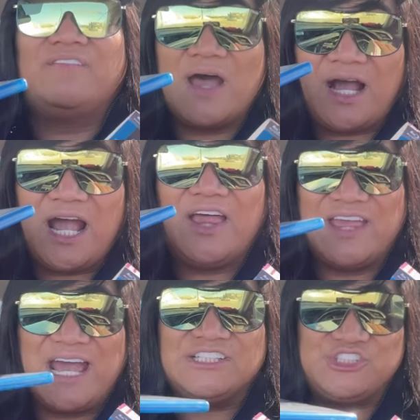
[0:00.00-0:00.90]
Fuck
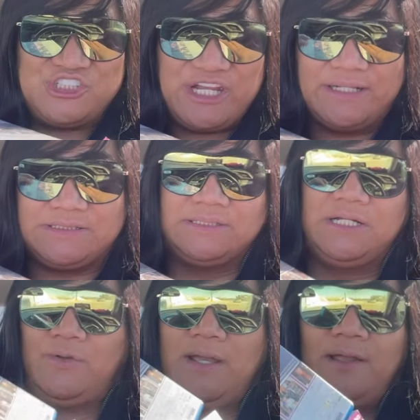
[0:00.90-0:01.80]
that shit,
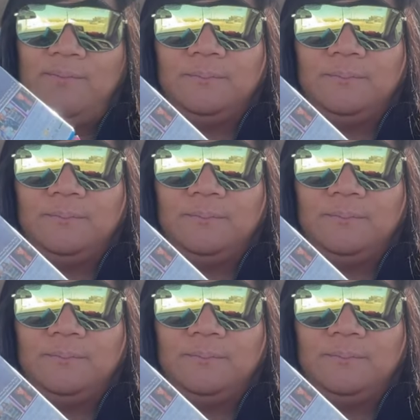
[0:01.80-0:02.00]
okay?